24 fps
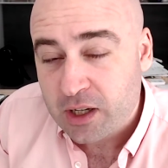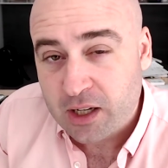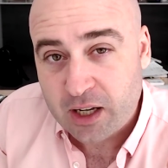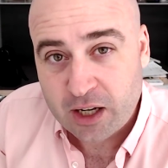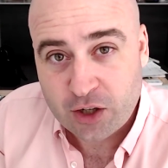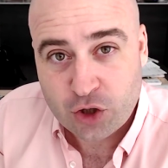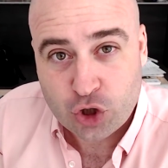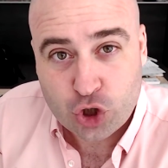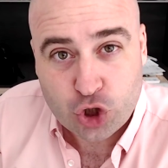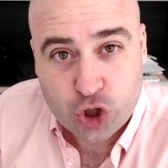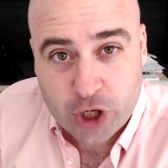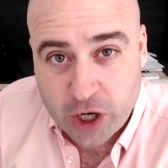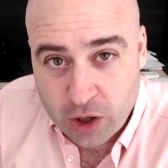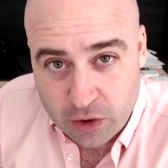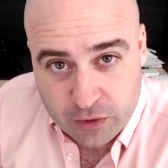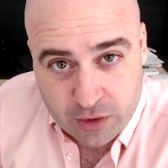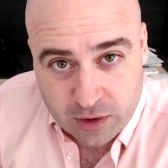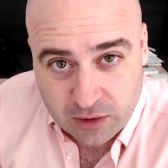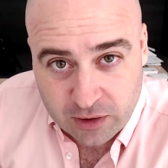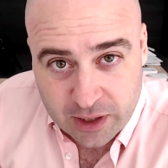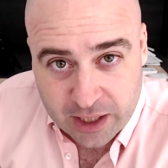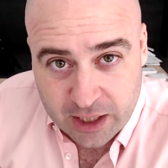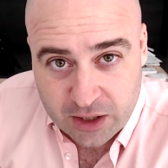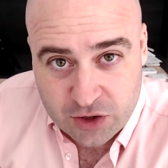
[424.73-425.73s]
can share the
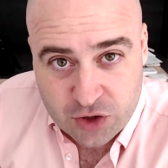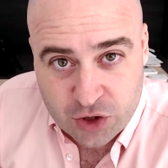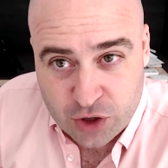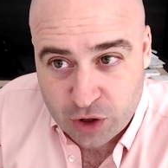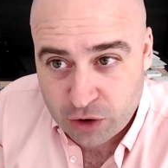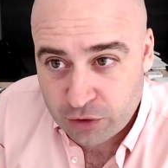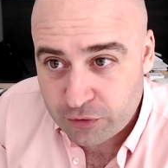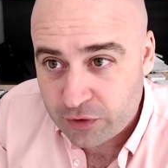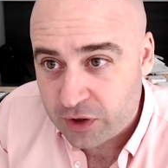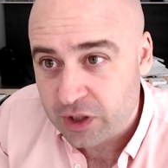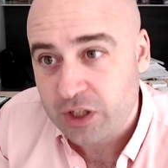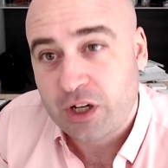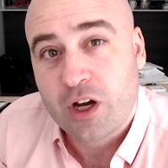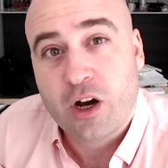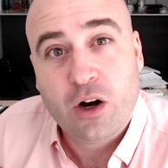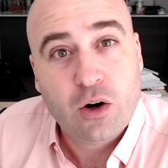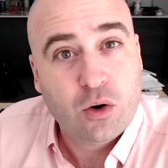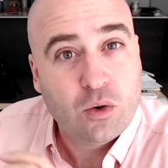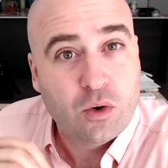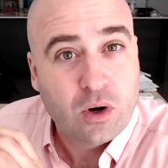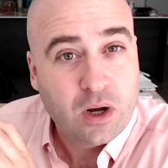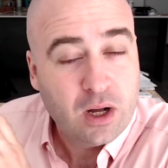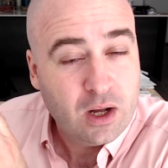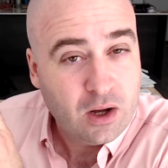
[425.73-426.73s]
link to your
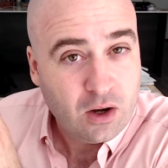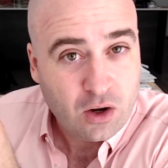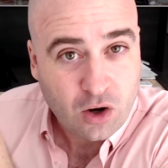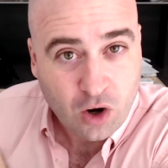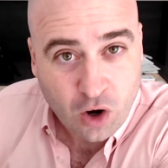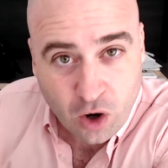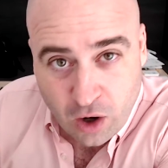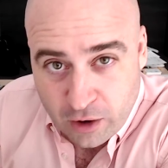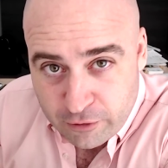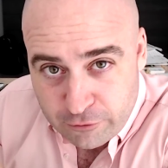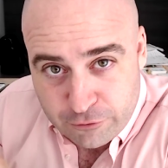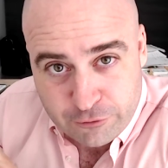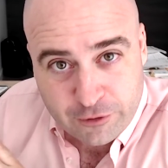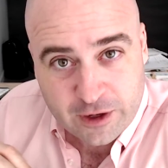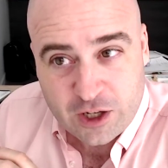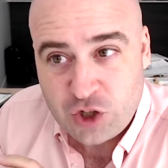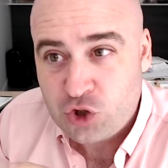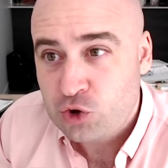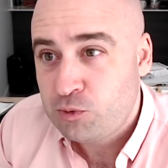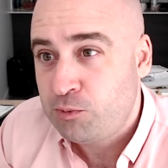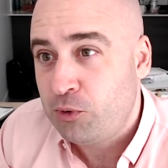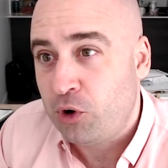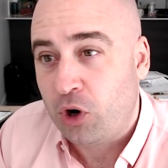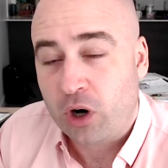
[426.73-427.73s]
video on
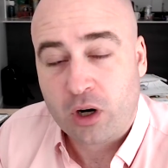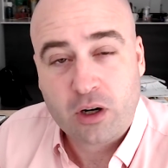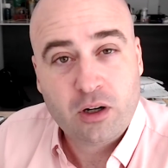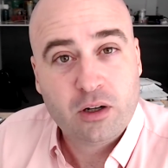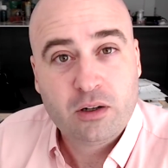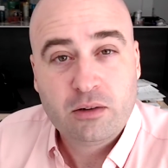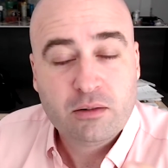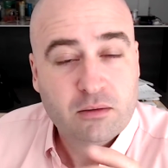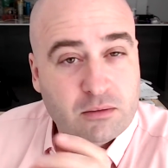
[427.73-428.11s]
Facebook,